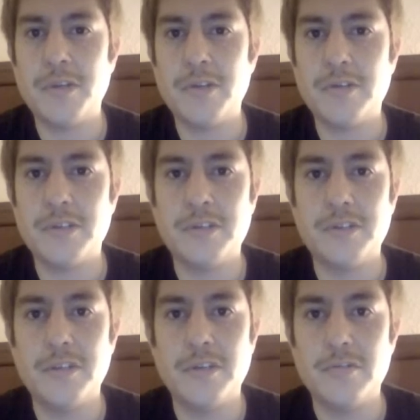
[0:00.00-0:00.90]
real.
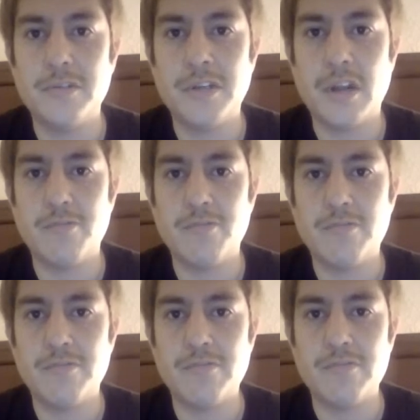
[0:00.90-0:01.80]
You're not.
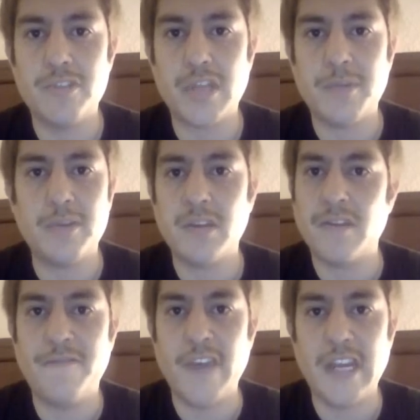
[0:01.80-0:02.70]
Stop using
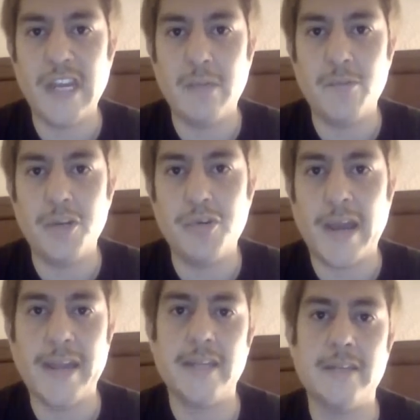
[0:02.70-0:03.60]
a fake name. What are you
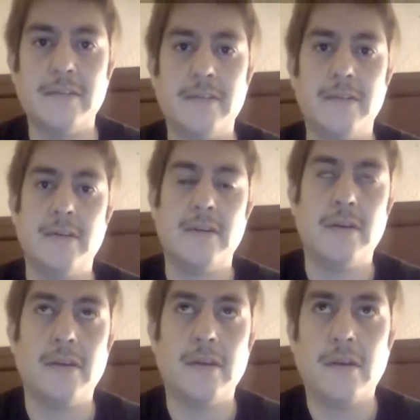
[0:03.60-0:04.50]
hiding?
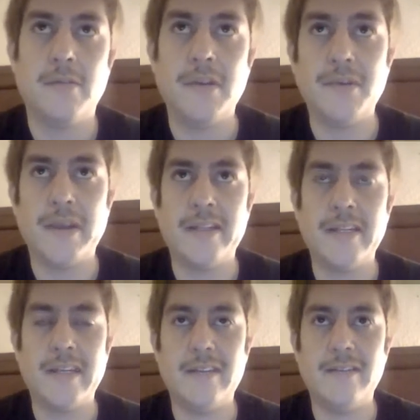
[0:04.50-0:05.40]
When in
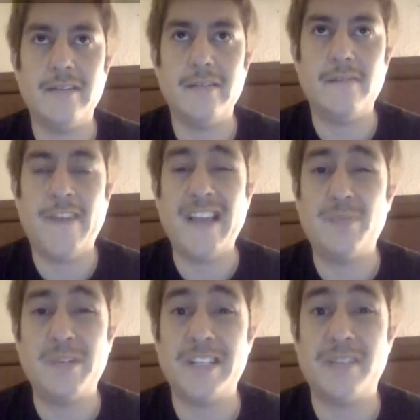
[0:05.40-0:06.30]
reality,
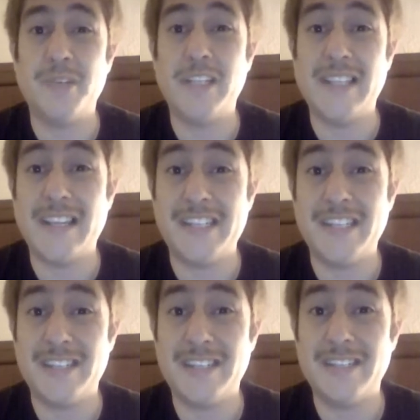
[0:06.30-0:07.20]
Facebook doesn't really let
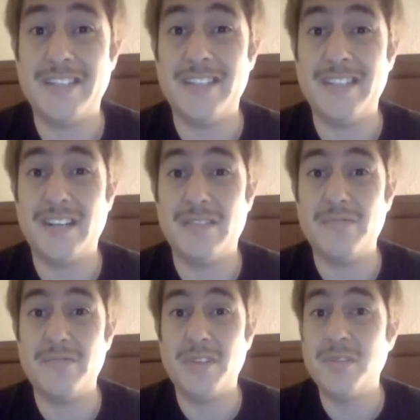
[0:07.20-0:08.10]
you,
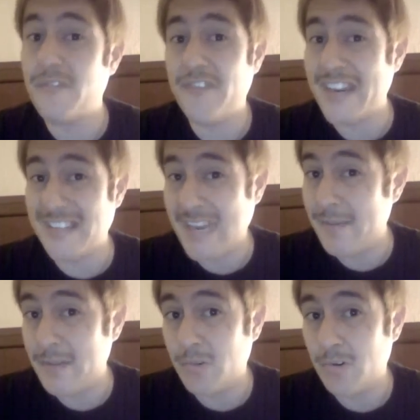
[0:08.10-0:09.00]
use a fake
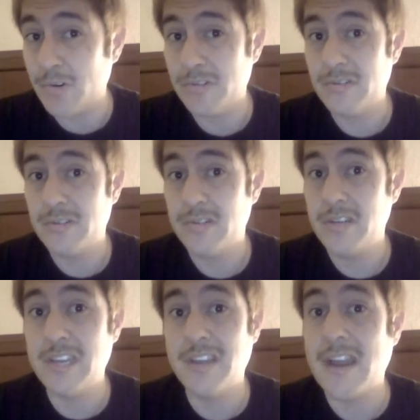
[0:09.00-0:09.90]
name anymore.
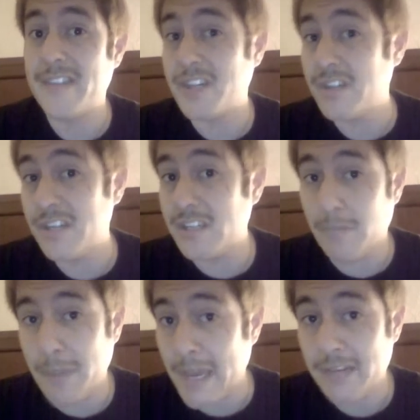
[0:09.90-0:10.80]
You either have to turn into
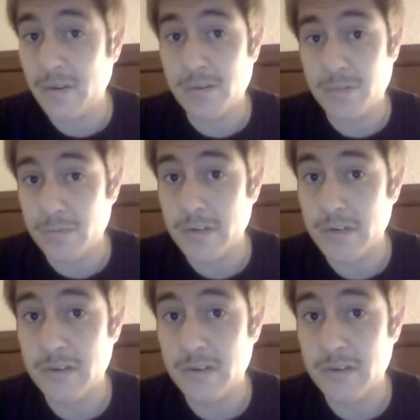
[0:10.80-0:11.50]
a page or a group.